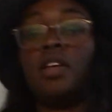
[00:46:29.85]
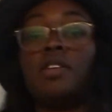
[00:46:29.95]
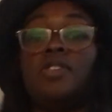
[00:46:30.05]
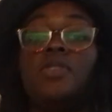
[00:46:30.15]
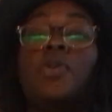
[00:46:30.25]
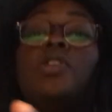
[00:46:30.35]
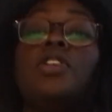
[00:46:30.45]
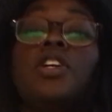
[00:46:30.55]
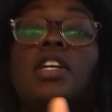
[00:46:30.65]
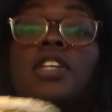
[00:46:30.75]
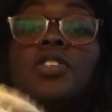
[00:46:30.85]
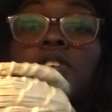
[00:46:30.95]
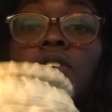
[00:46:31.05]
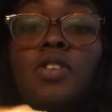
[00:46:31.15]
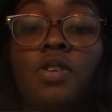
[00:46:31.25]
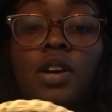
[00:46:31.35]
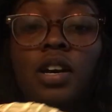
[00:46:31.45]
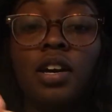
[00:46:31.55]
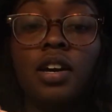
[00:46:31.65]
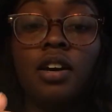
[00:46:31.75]
So we're going to look into
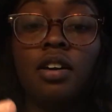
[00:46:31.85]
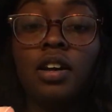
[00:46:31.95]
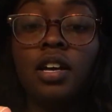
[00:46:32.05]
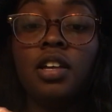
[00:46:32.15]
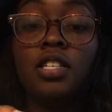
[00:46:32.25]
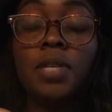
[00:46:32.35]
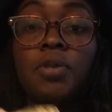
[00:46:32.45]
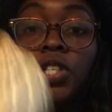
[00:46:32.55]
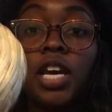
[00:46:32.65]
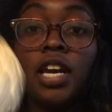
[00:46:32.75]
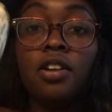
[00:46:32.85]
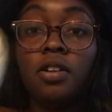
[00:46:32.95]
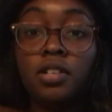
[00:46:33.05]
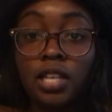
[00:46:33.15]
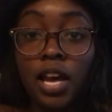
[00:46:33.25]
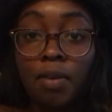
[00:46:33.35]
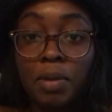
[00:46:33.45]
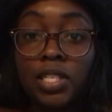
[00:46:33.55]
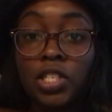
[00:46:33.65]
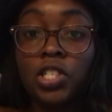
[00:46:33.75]
some channeled
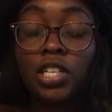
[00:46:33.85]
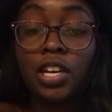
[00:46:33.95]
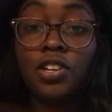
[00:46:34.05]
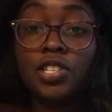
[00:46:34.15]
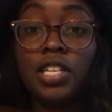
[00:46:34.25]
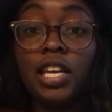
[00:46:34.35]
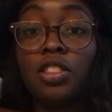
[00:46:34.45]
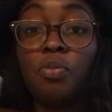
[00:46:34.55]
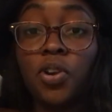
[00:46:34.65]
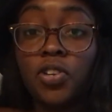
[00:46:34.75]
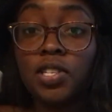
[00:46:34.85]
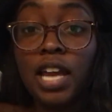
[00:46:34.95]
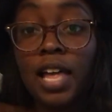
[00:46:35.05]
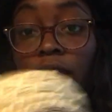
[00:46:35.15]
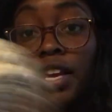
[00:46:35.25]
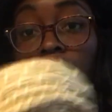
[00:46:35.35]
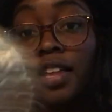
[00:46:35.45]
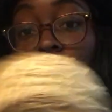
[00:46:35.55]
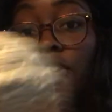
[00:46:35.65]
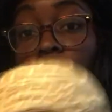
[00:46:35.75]
messages here to see like their
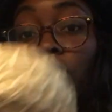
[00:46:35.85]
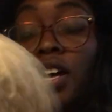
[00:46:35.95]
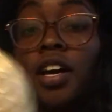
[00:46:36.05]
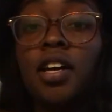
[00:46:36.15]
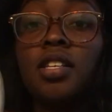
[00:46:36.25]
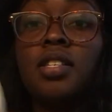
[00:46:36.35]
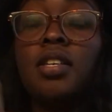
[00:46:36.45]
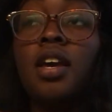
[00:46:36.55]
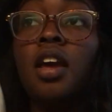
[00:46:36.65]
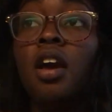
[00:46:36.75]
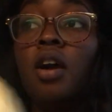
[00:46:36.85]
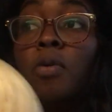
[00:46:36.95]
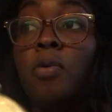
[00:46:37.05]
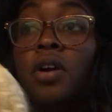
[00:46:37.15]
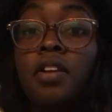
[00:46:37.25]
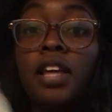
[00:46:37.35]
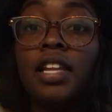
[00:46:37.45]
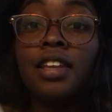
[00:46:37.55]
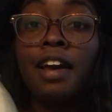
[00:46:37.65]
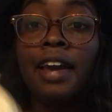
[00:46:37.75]
personality, their looks, what are they
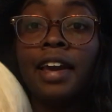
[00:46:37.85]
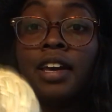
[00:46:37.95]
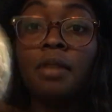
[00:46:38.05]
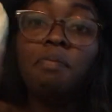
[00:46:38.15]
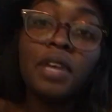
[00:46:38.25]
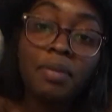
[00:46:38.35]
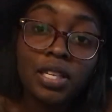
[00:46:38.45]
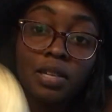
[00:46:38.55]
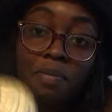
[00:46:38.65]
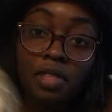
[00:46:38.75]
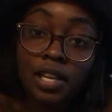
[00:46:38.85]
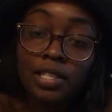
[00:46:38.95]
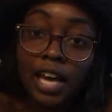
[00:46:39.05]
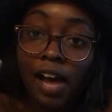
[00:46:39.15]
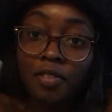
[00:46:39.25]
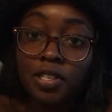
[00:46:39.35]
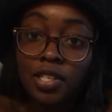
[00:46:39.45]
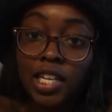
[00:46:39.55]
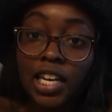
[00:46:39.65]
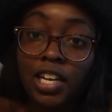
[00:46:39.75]
like, maybe some things they have to
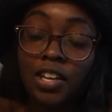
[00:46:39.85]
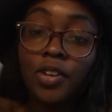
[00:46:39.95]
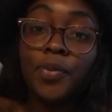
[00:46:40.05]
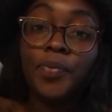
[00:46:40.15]
say to you.